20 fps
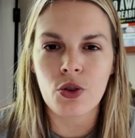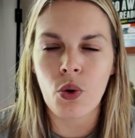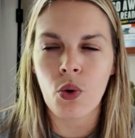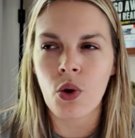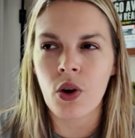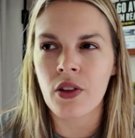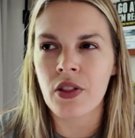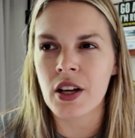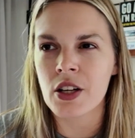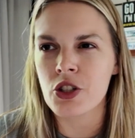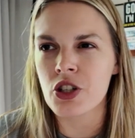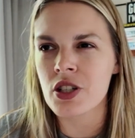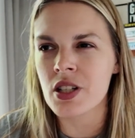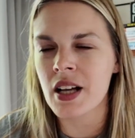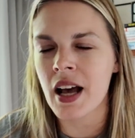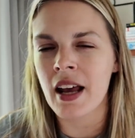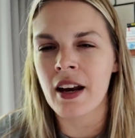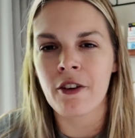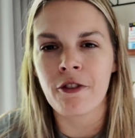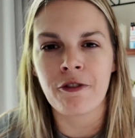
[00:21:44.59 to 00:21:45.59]
or they just
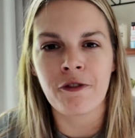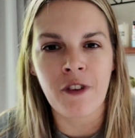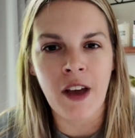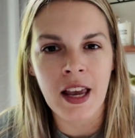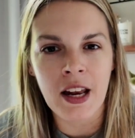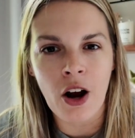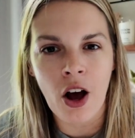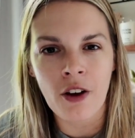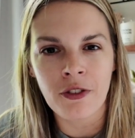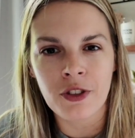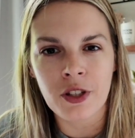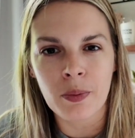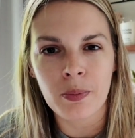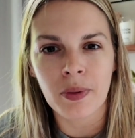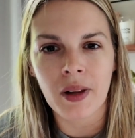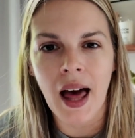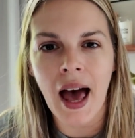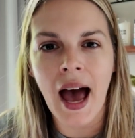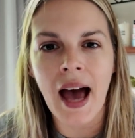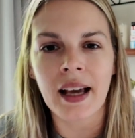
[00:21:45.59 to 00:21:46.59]
kind of fade off to
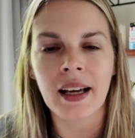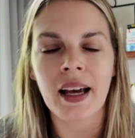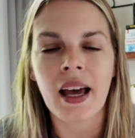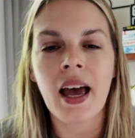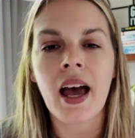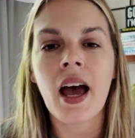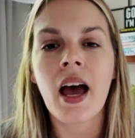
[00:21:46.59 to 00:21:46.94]
black.